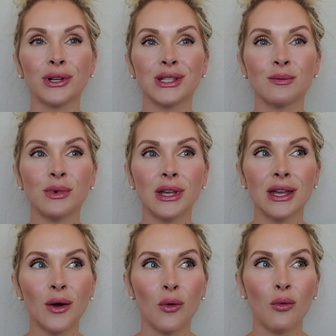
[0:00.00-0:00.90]
to
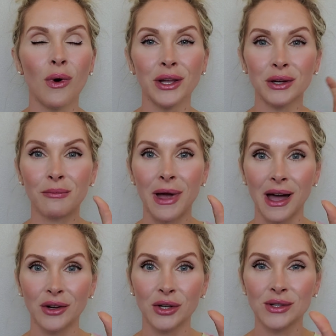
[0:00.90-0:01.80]
be what your
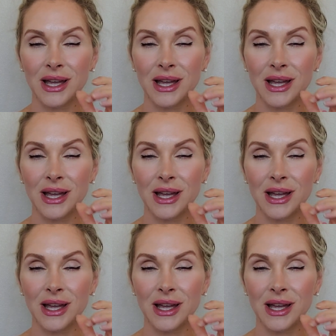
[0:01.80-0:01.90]
macros,